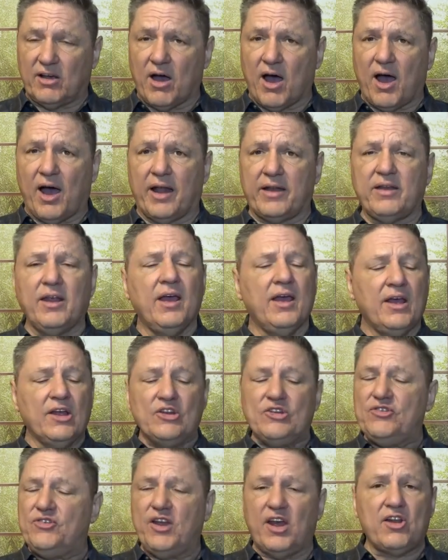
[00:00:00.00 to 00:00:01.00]
God
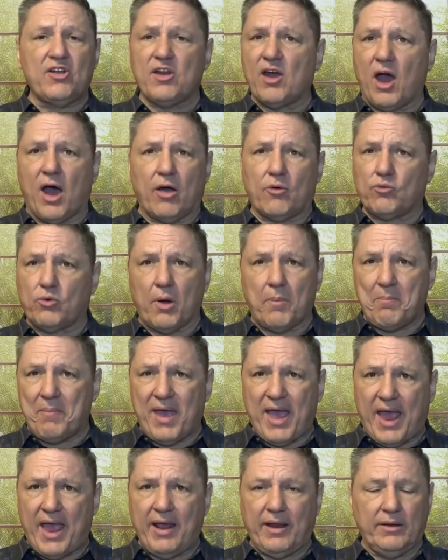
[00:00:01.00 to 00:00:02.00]
did not
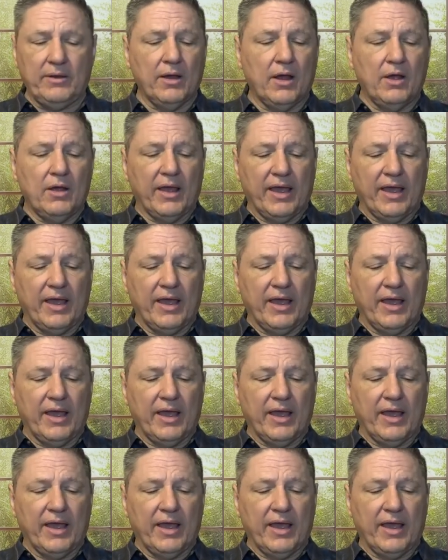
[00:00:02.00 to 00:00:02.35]
remain